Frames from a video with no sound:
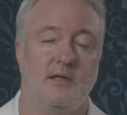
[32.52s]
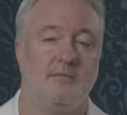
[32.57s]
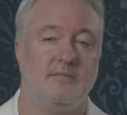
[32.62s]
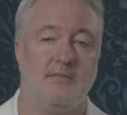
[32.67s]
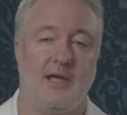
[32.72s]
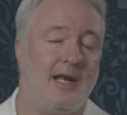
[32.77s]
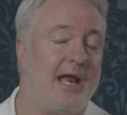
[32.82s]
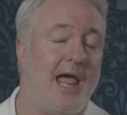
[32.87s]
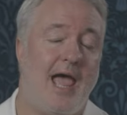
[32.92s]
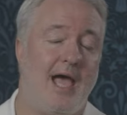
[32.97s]

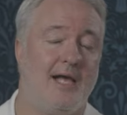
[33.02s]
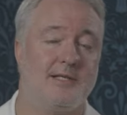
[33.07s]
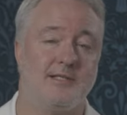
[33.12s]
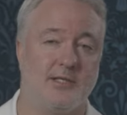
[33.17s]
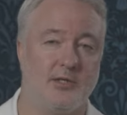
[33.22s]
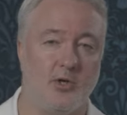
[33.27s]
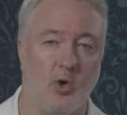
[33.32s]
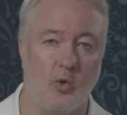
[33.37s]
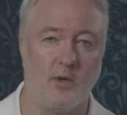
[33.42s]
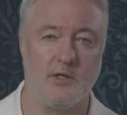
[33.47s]
that
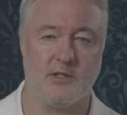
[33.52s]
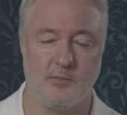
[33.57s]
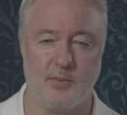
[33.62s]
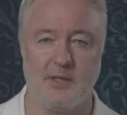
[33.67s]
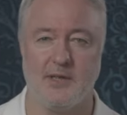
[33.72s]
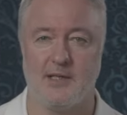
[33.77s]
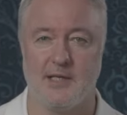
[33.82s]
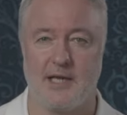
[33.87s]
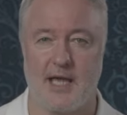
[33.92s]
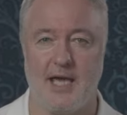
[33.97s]
hasn't always
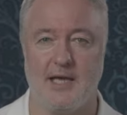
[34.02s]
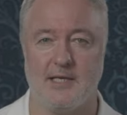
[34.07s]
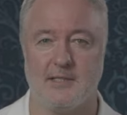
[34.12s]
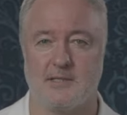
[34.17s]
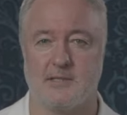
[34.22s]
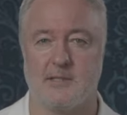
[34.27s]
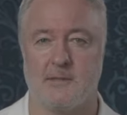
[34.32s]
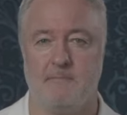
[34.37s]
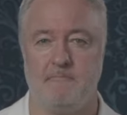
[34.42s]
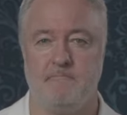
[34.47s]
been the
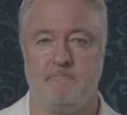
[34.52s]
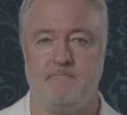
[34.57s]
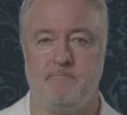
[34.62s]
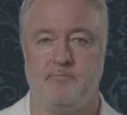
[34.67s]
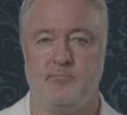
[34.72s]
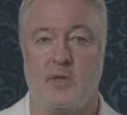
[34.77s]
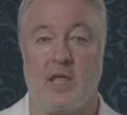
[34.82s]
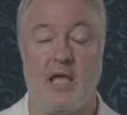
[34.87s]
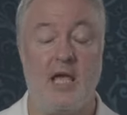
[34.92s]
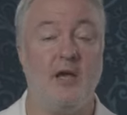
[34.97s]
case.
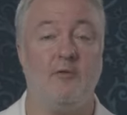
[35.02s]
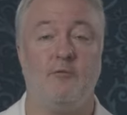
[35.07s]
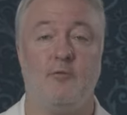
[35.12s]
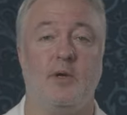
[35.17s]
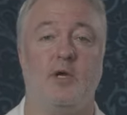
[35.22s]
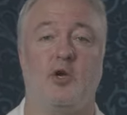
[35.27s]
If we